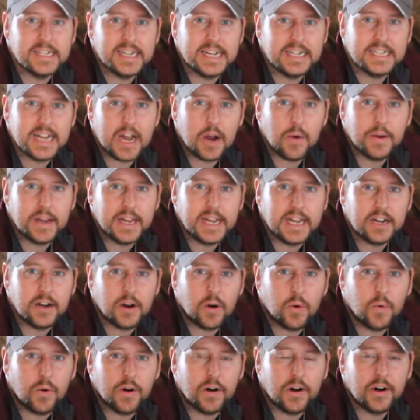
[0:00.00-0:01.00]
That's how we get
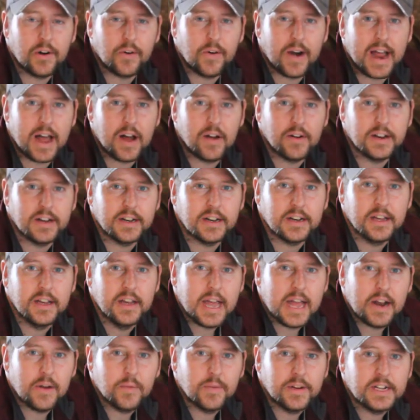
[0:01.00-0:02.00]
our word around and,
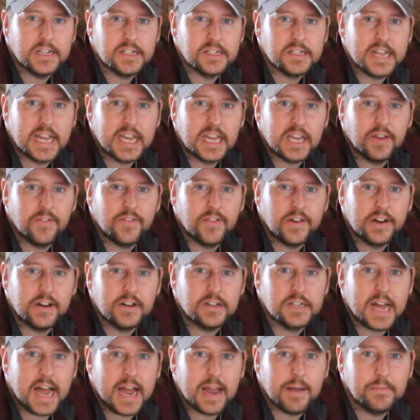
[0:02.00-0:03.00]
and we just thank you for your
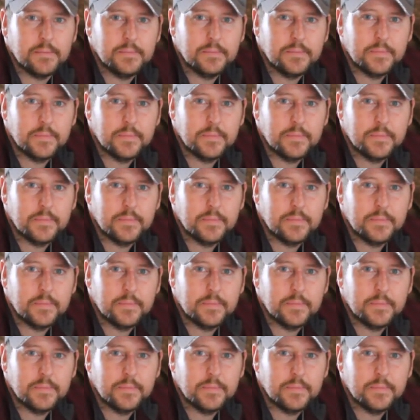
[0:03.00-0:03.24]
time.